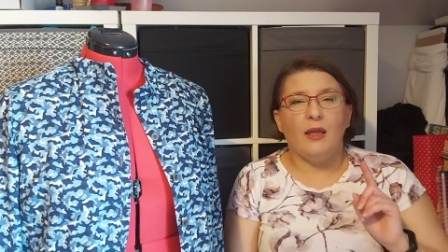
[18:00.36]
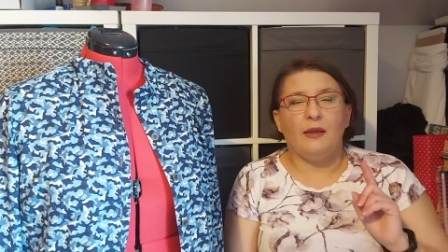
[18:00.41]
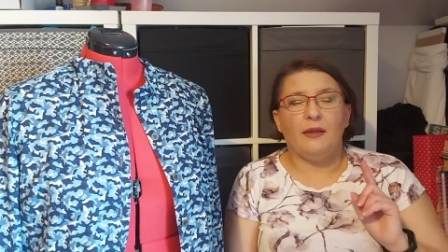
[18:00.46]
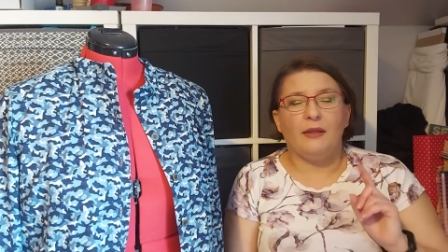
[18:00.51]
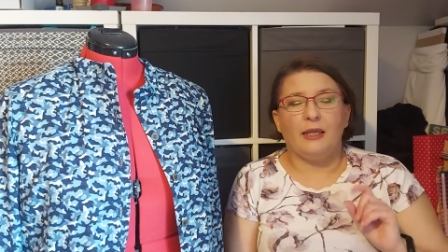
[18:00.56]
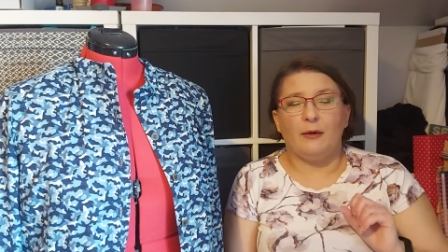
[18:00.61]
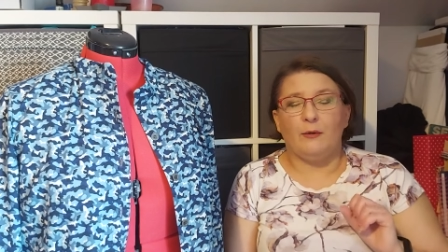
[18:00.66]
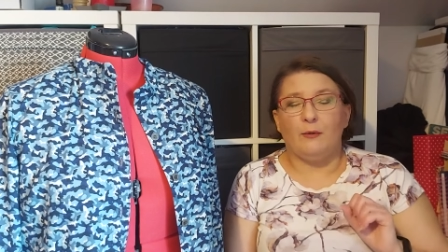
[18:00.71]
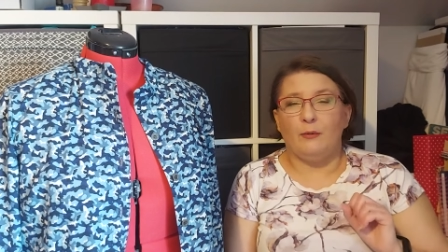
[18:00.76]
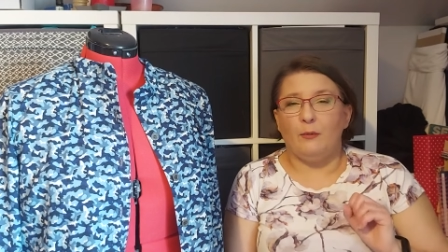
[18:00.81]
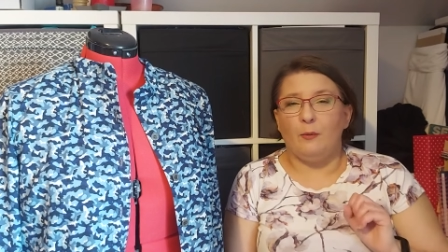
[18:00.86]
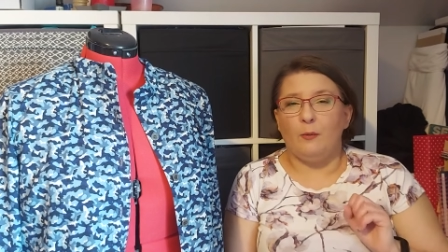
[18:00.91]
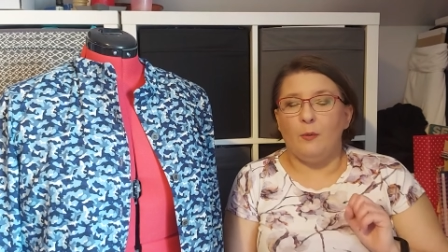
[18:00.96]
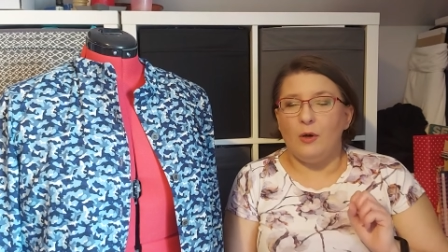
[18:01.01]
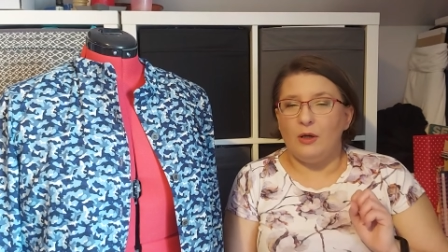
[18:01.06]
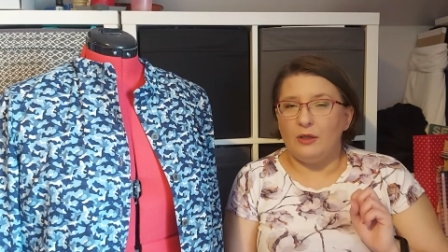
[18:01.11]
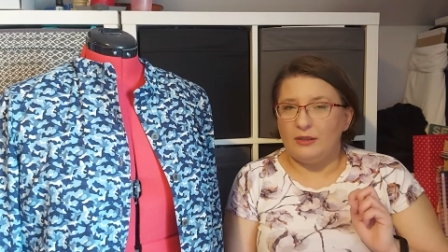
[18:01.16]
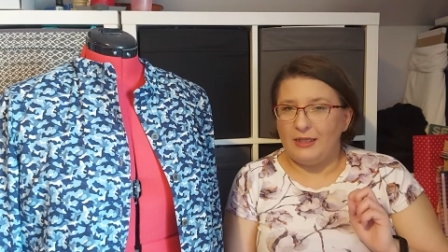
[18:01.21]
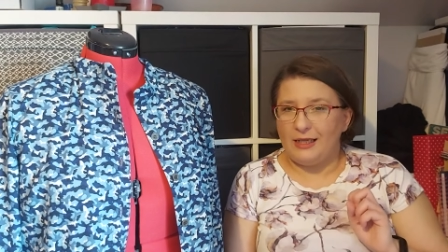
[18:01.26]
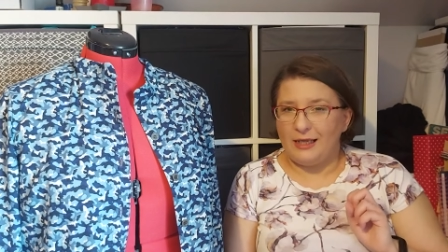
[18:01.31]
Now,
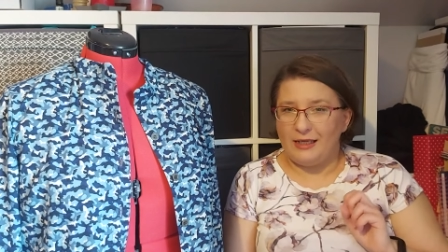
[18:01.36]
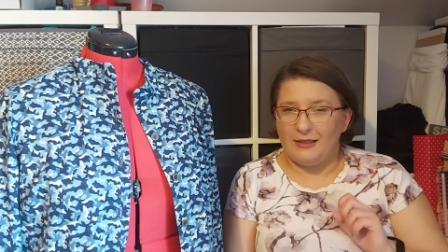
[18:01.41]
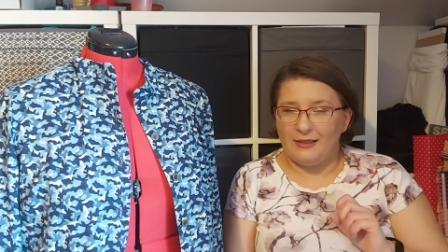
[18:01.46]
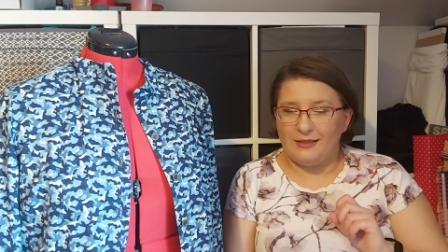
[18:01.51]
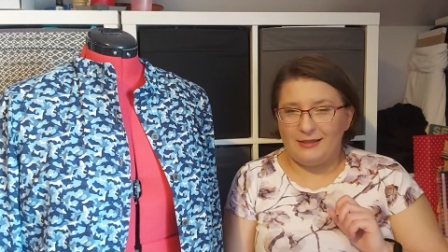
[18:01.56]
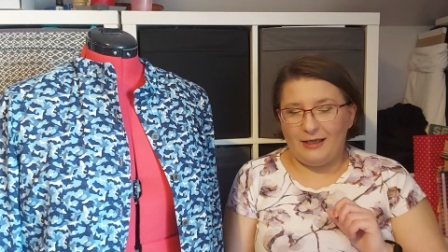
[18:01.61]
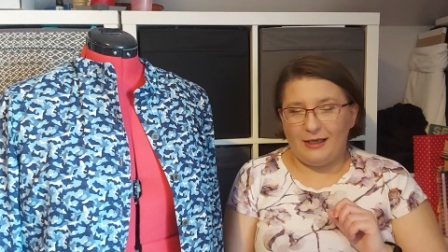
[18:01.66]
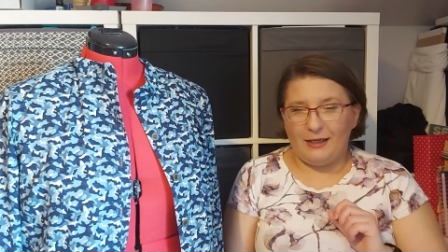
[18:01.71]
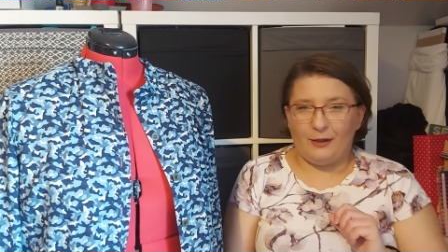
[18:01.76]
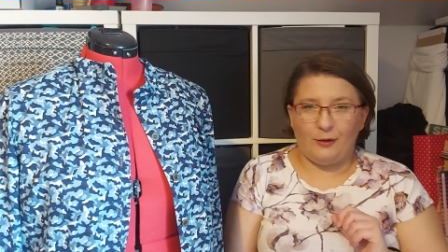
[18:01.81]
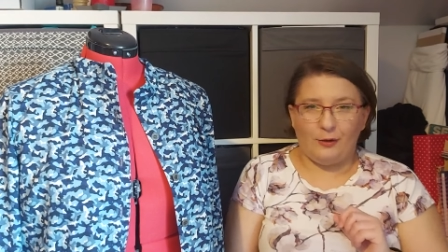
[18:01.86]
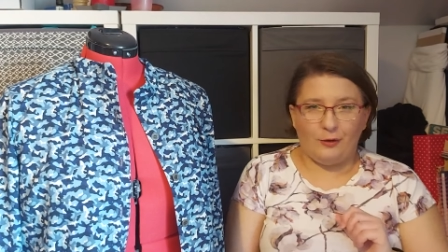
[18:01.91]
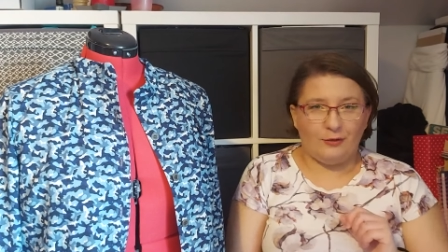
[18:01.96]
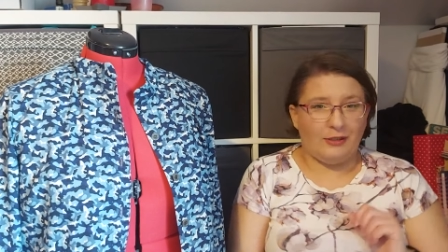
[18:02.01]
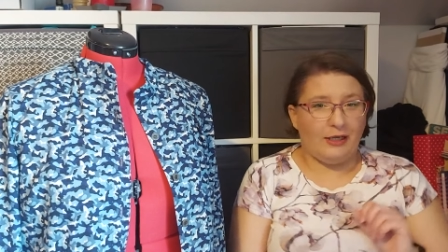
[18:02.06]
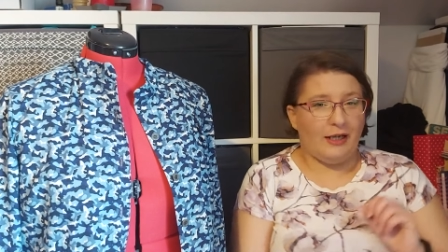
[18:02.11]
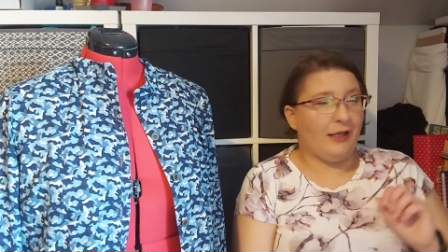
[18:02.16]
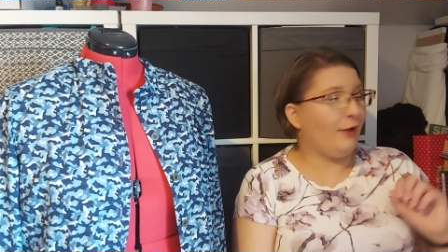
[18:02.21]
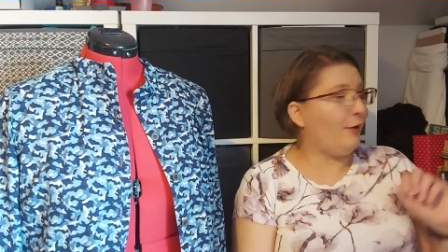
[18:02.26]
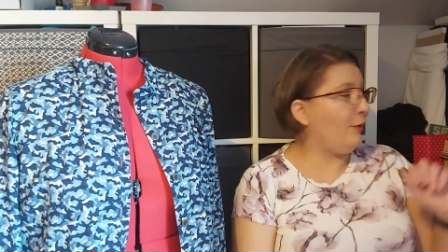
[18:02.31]
what else I got?
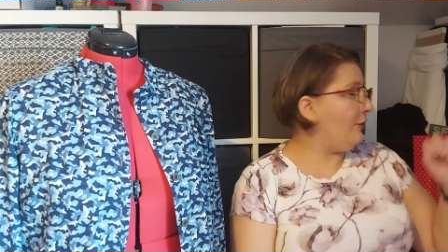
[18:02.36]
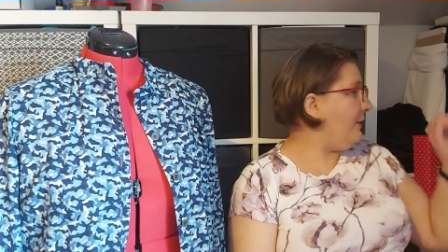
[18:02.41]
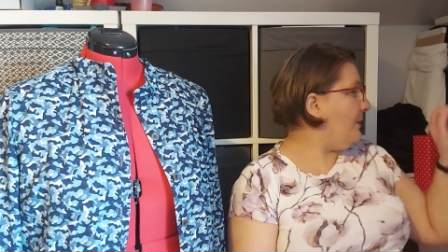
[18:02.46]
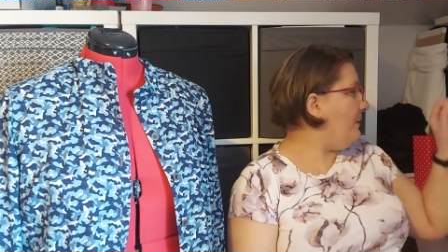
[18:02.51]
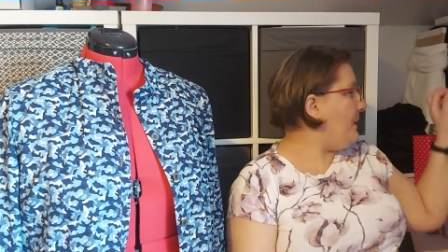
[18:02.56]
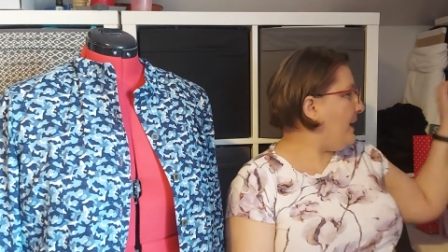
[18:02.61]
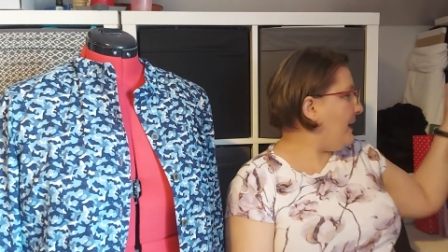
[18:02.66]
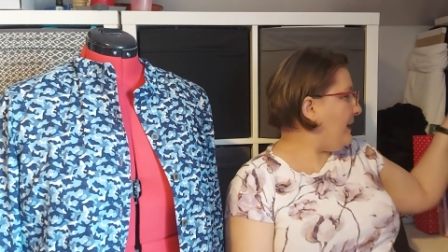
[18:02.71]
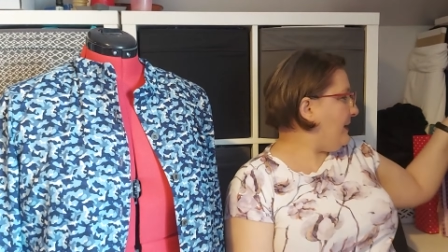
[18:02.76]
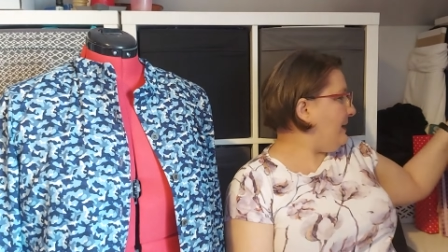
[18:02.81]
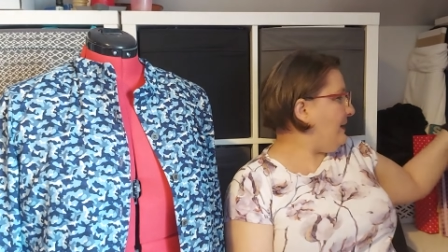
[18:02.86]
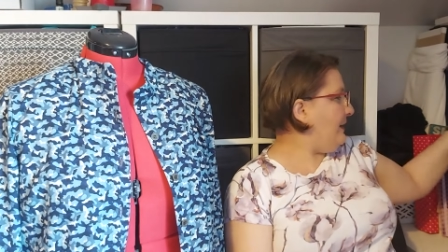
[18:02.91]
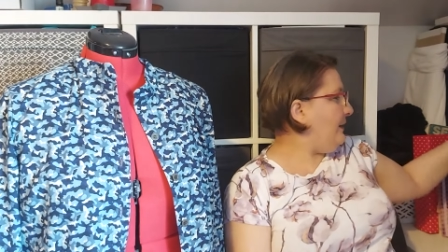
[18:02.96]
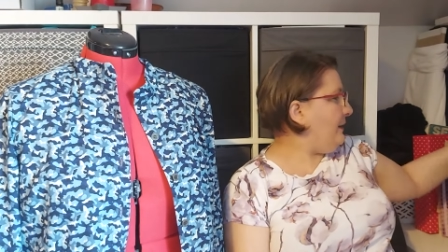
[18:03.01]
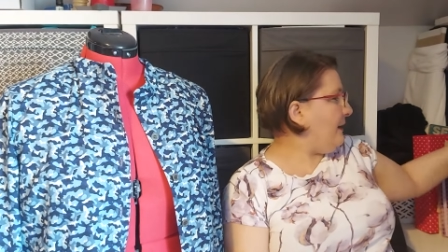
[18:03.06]
I got a magazine.